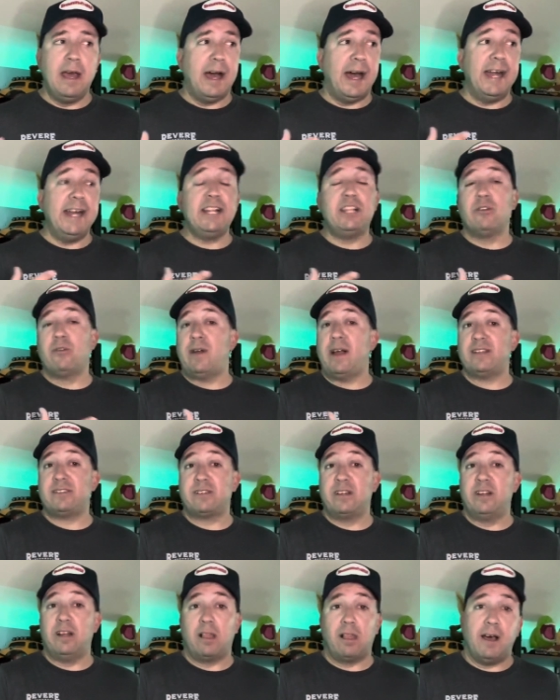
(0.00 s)
I think The Rock's
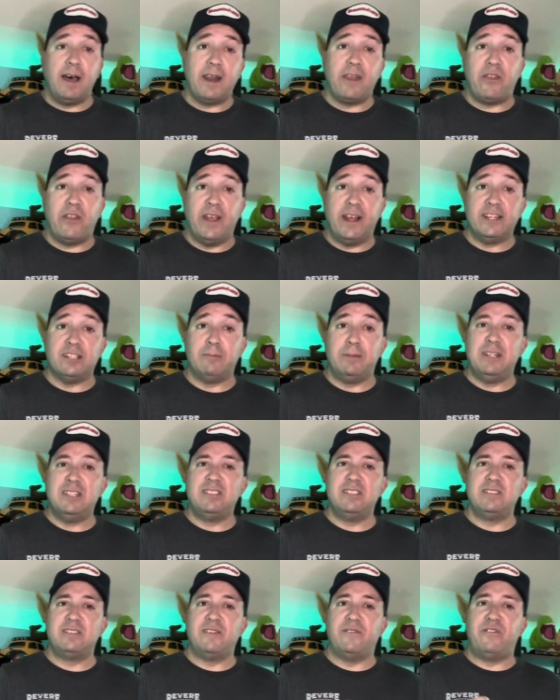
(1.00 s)
good in a lot of things, but
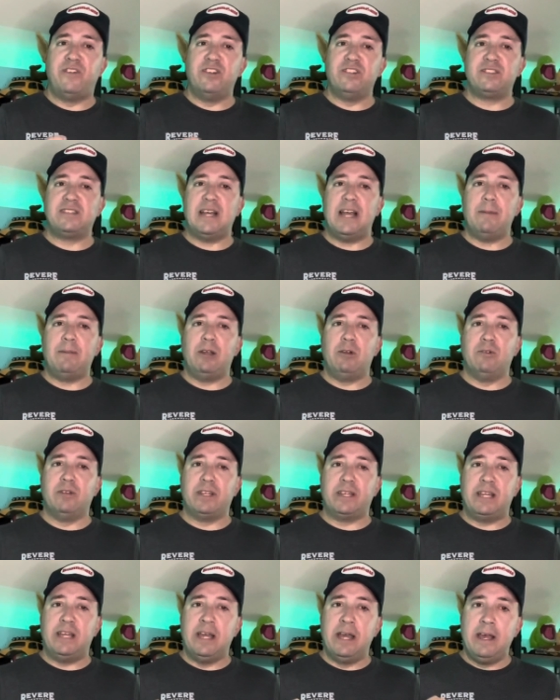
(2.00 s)
this is the first time he
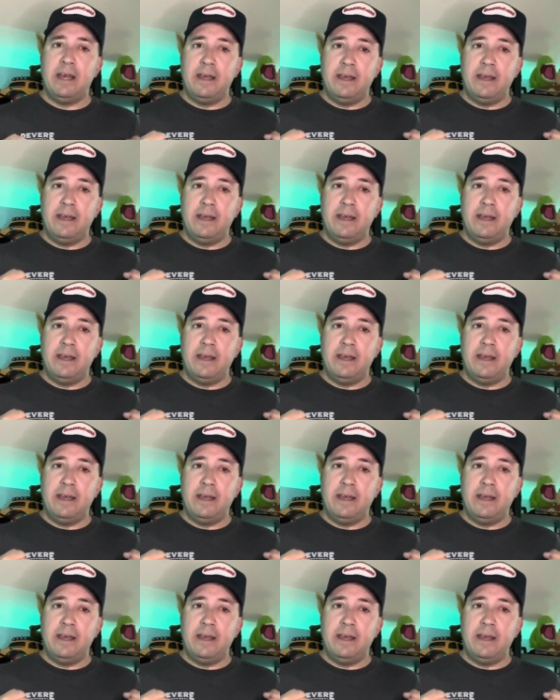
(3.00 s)
really